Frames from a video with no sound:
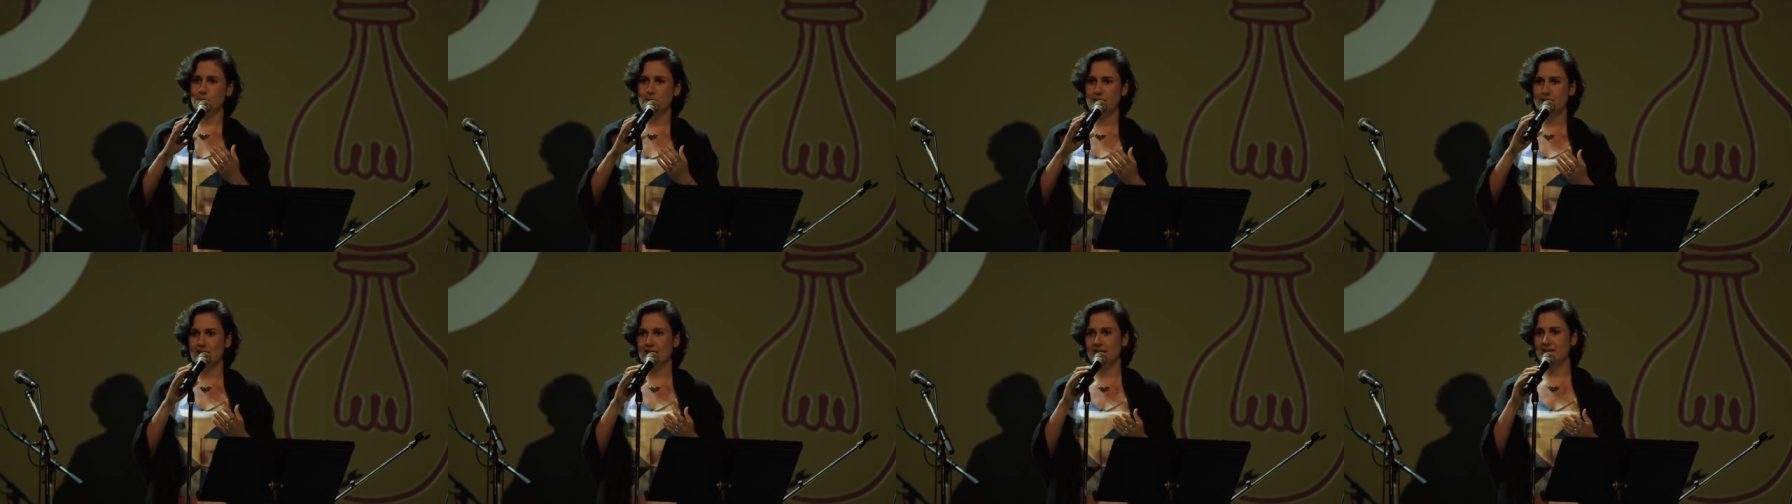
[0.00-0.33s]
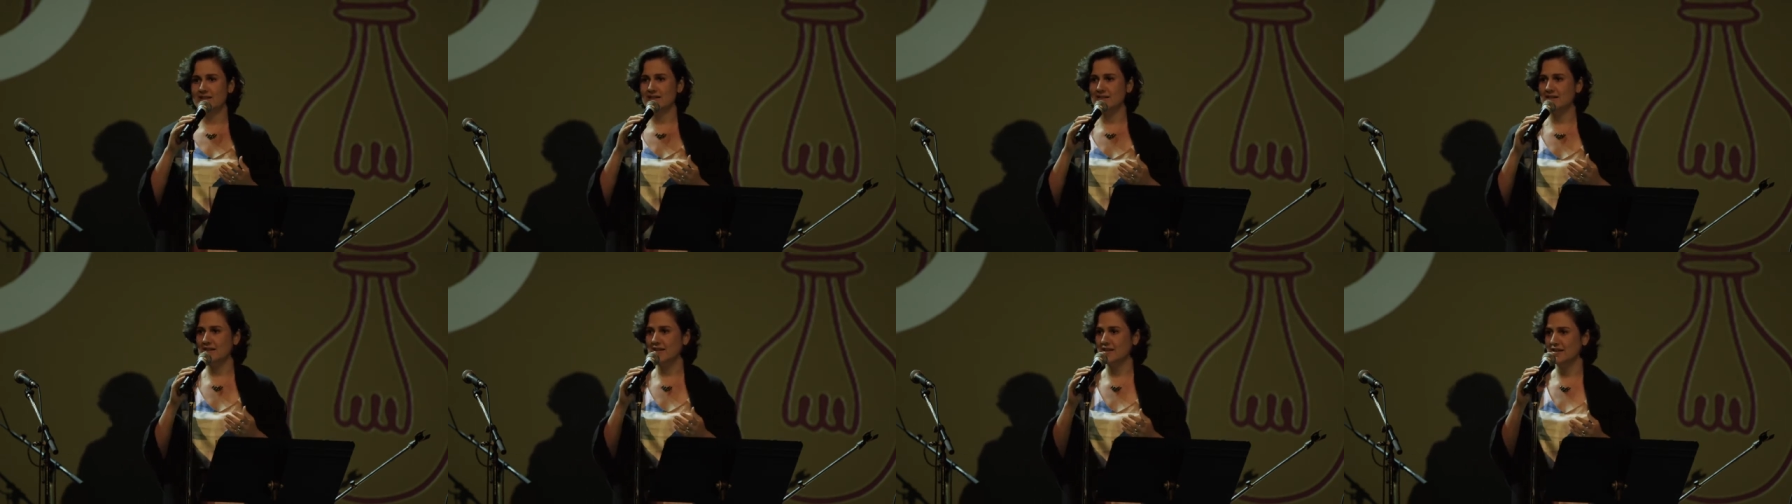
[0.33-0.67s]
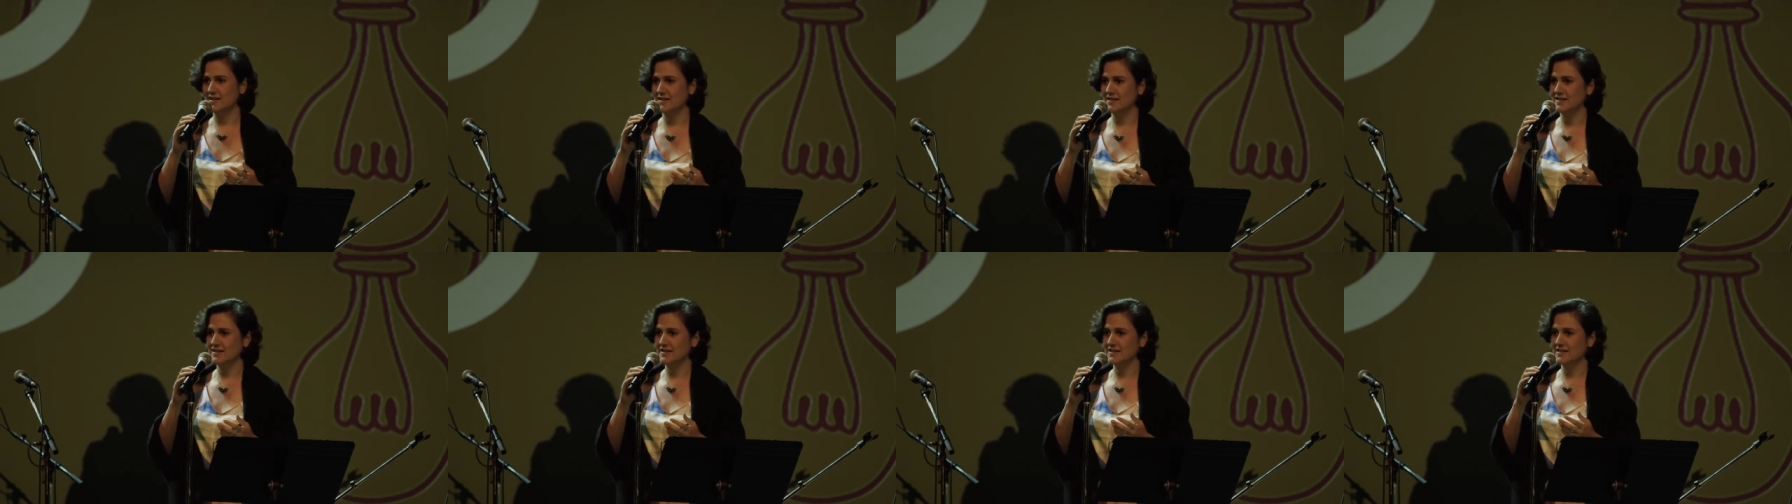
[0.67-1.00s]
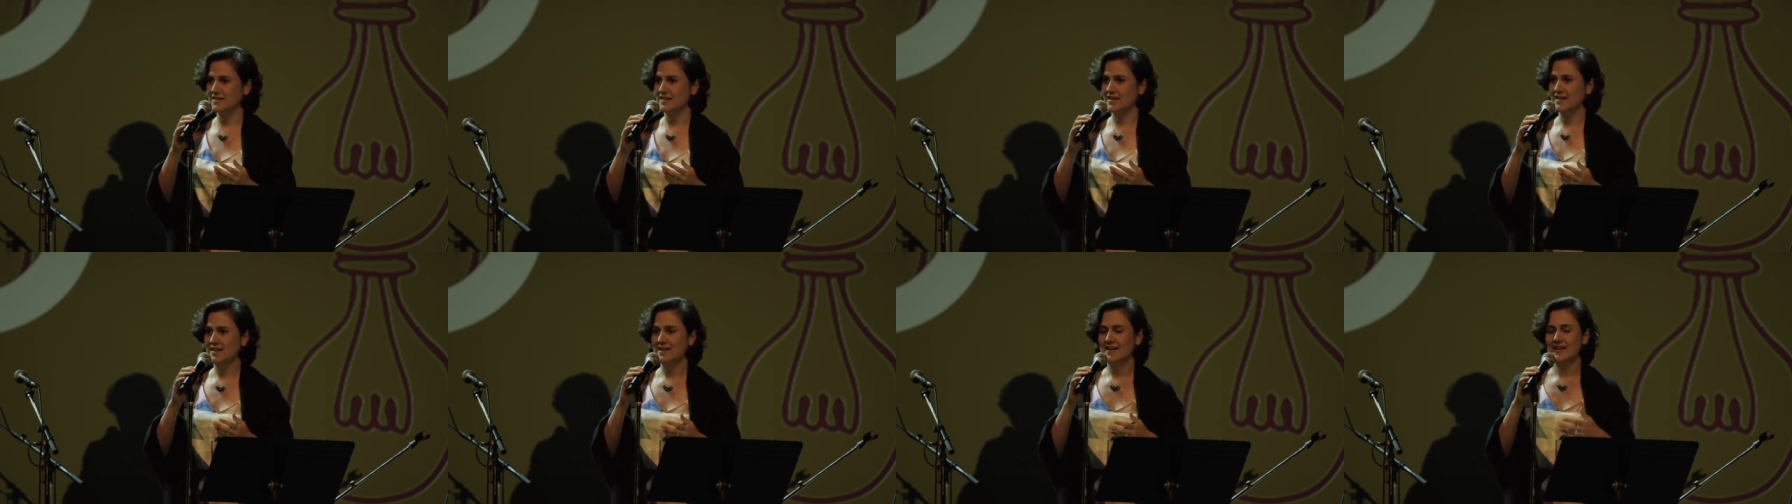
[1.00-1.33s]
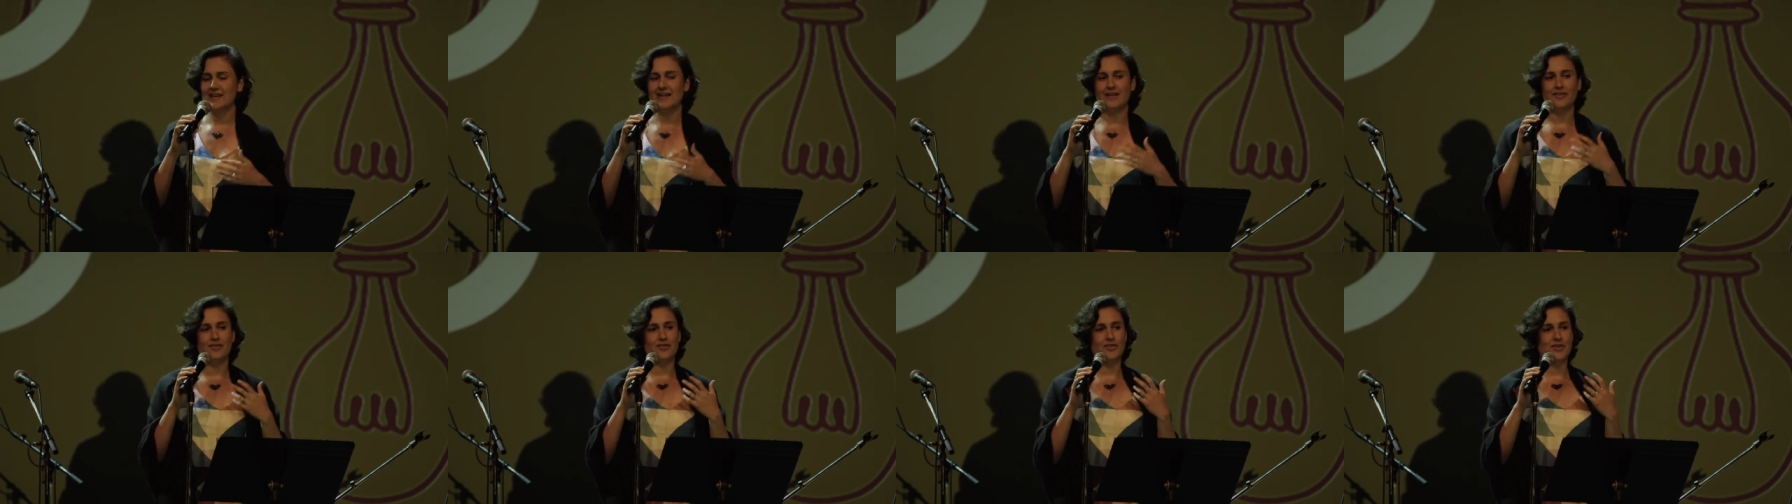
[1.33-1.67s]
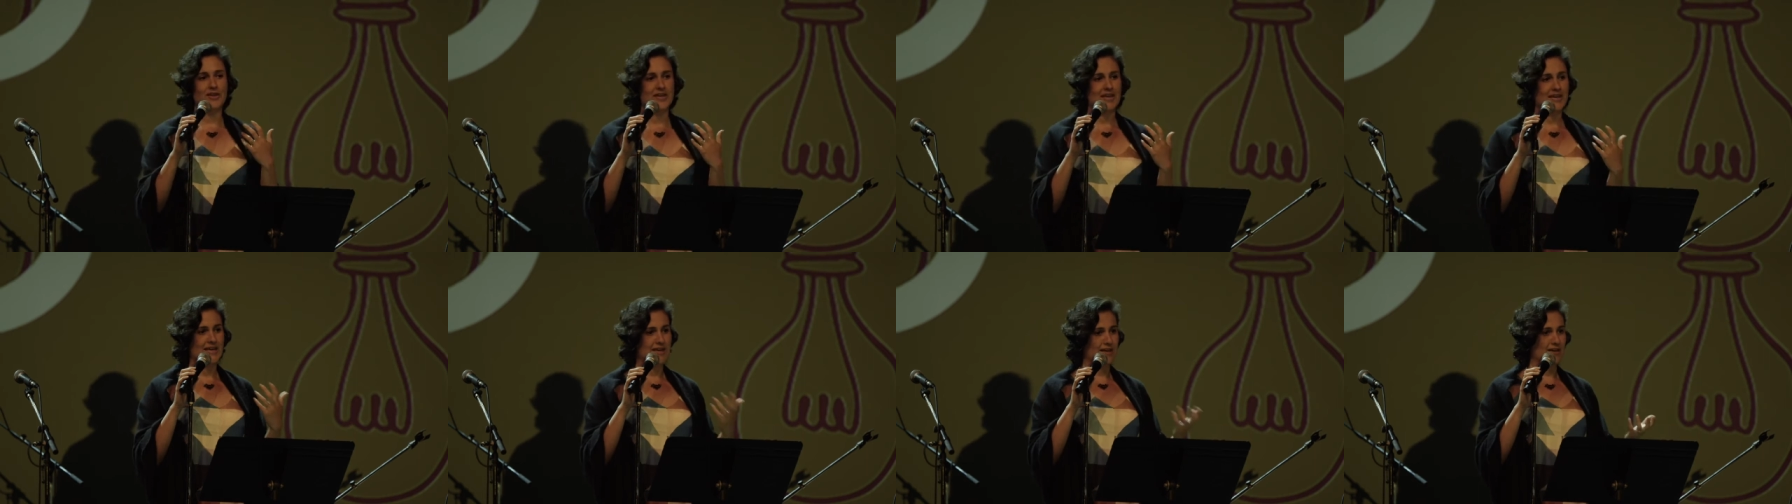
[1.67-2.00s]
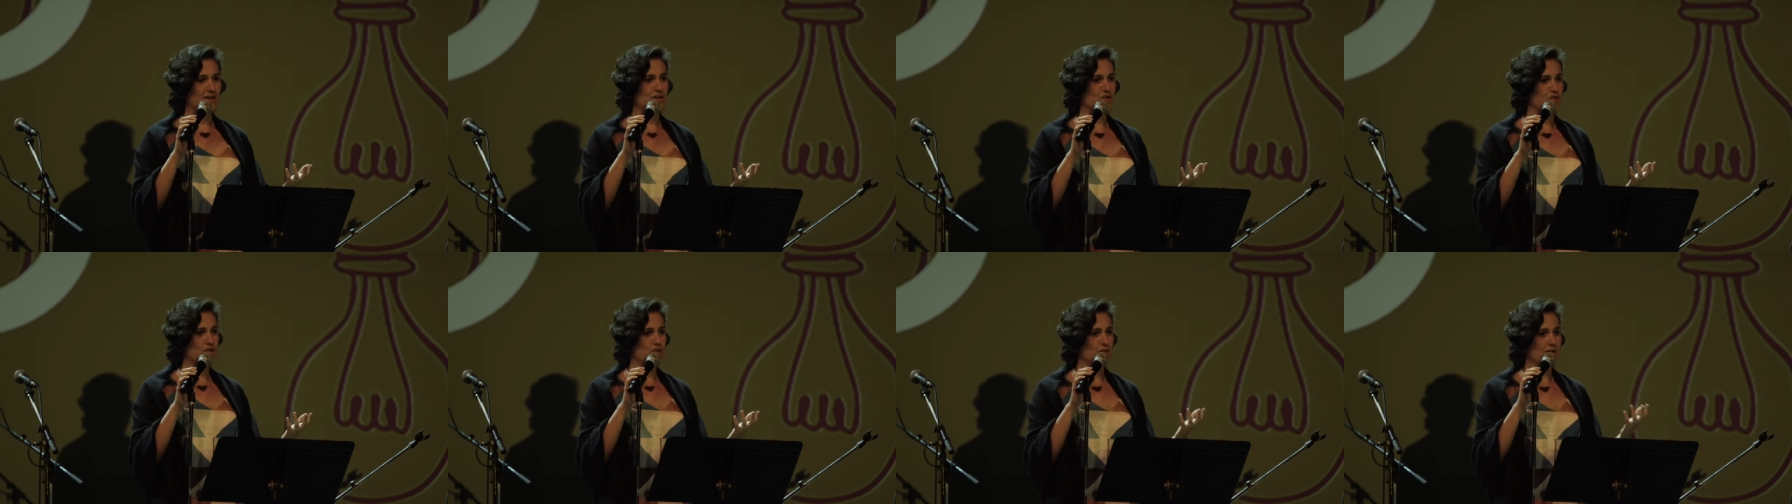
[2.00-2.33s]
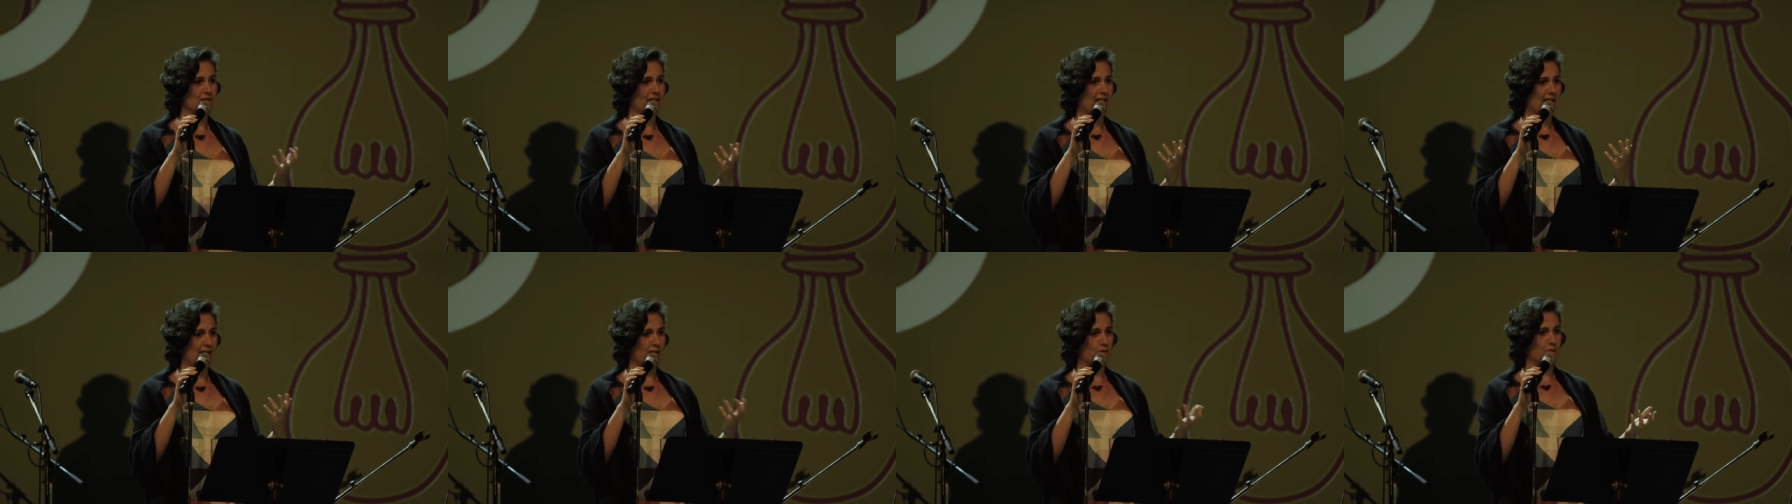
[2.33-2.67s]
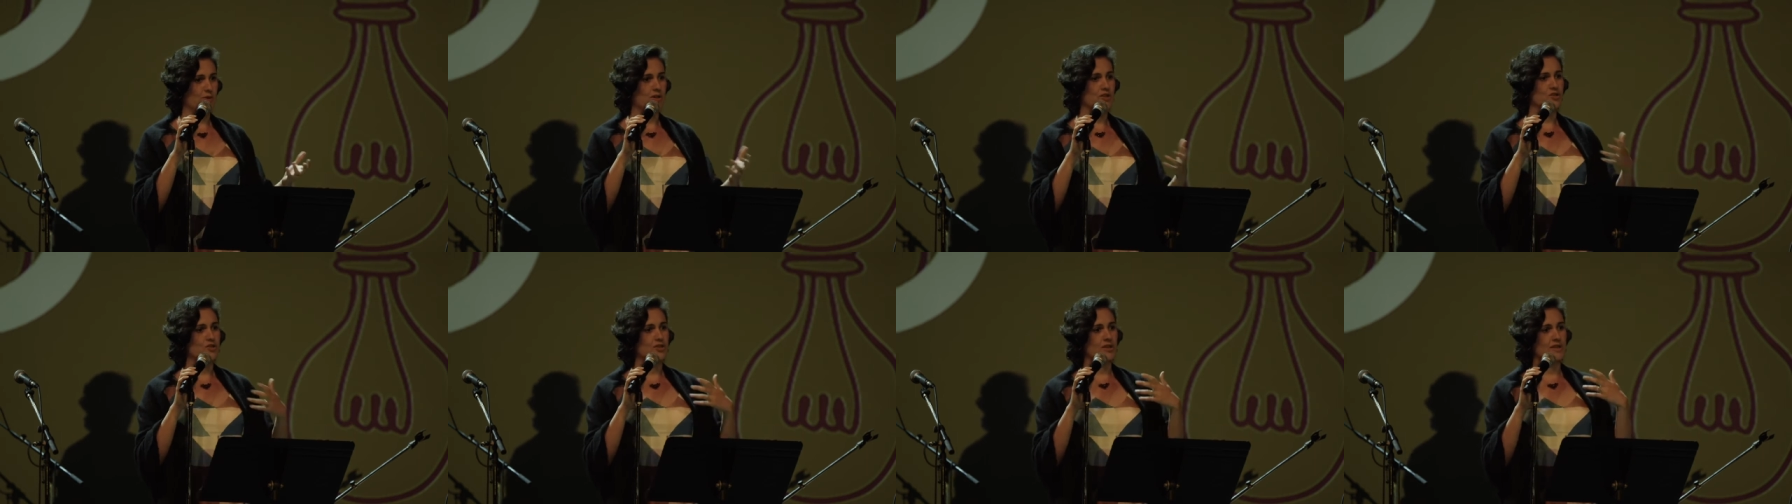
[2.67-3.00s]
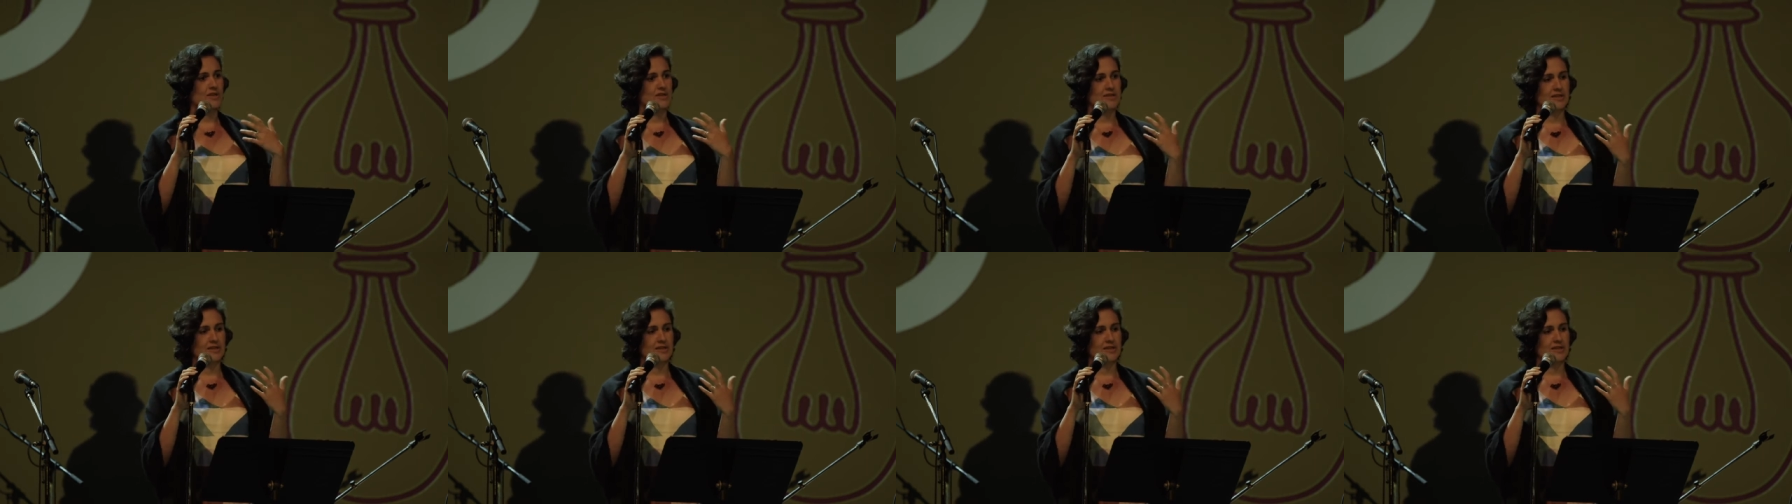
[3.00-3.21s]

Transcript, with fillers: benighted Indians the English language,